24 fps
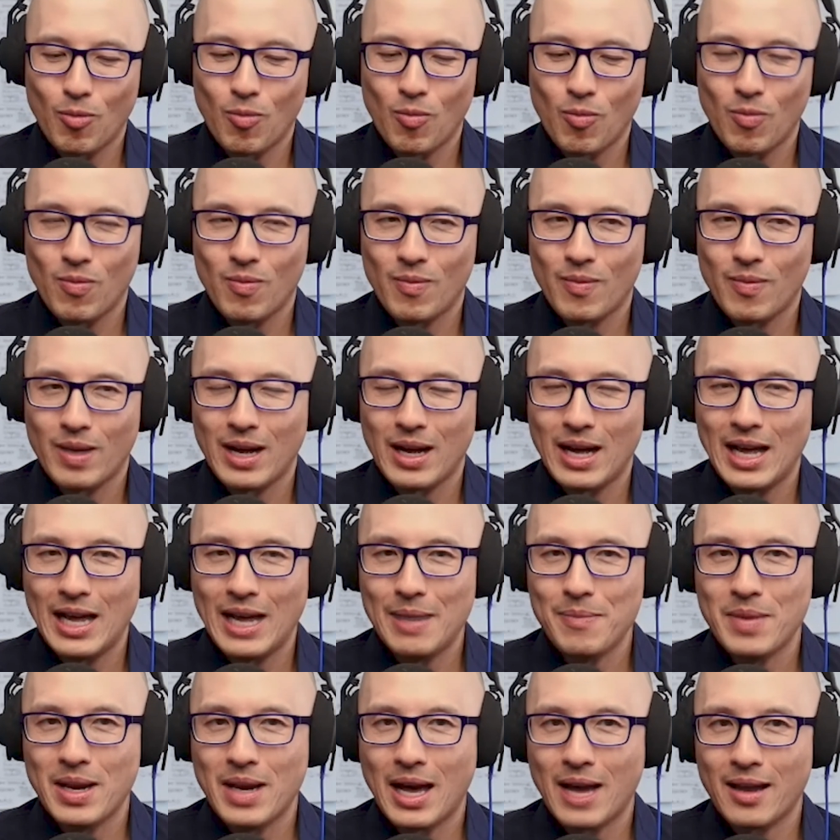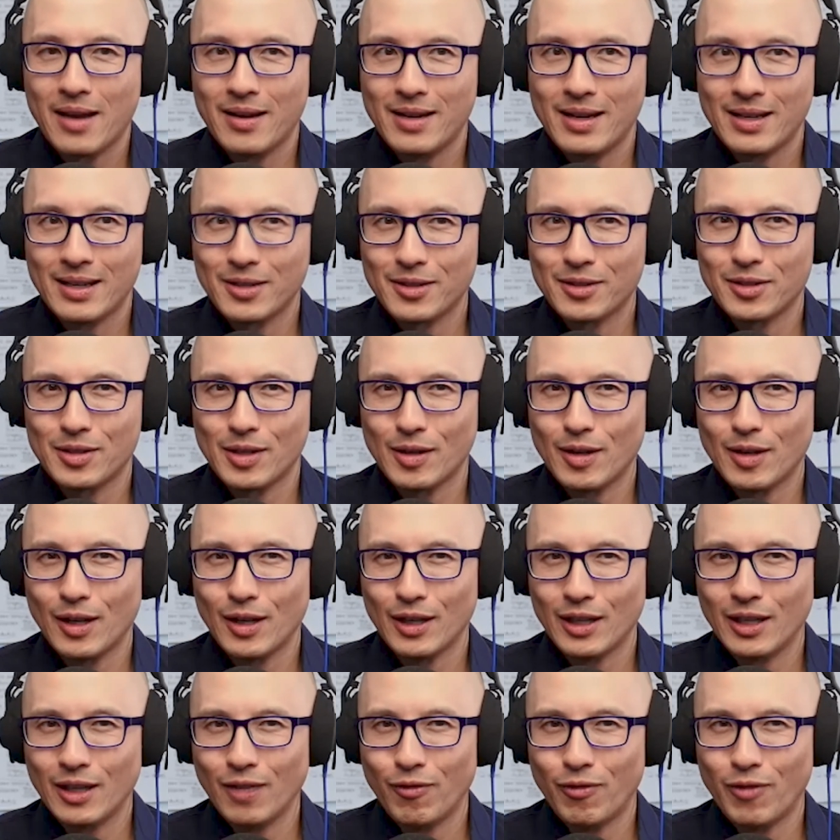Like, I'm not
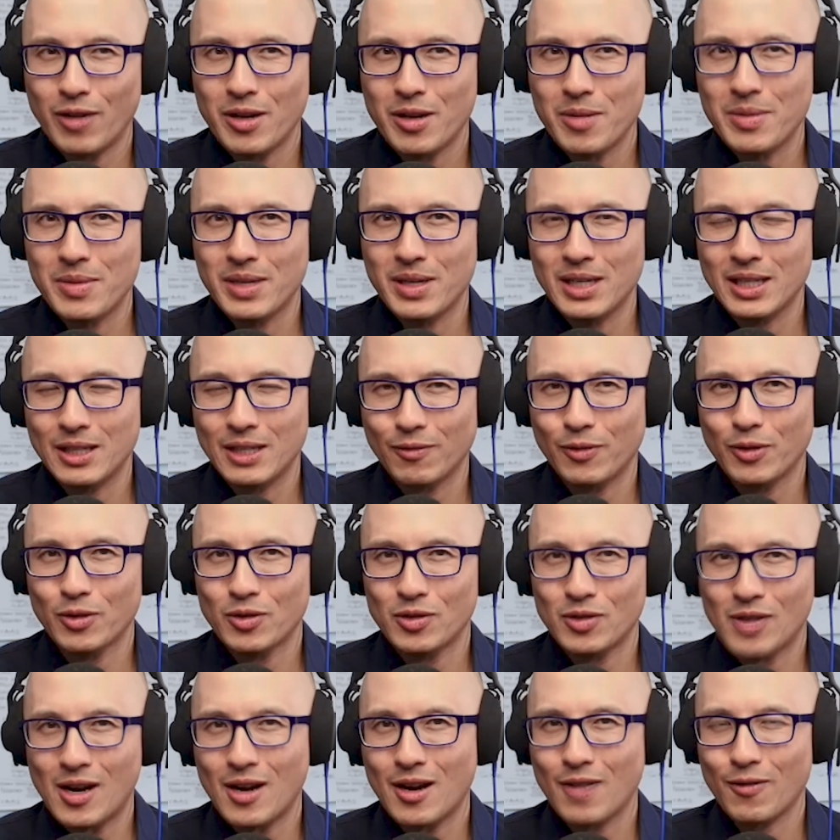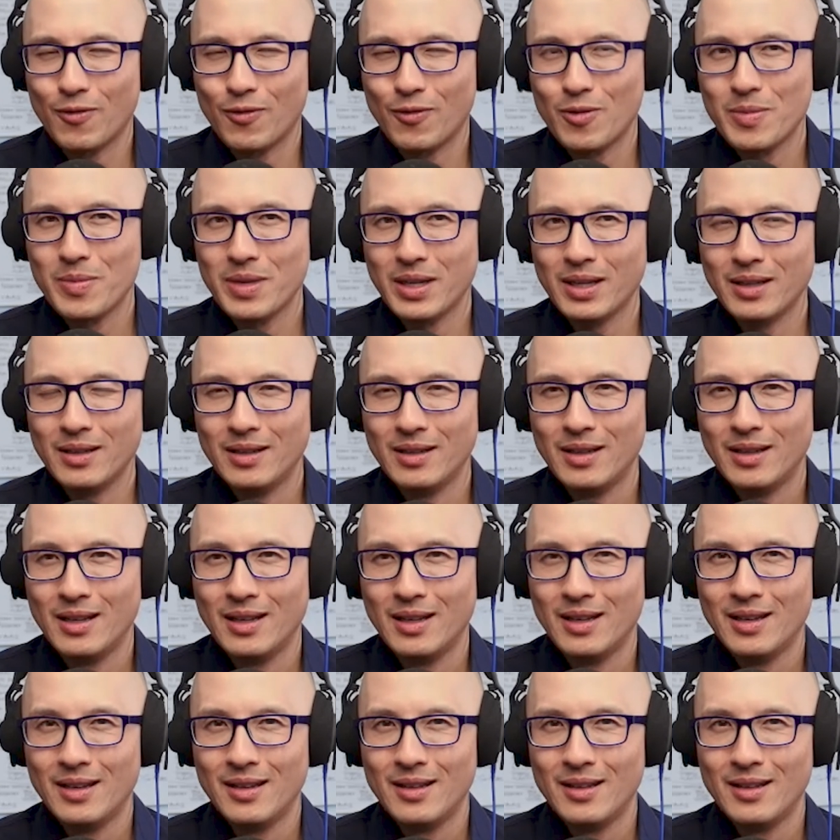necessarily looking for anybody to feel sorry for me.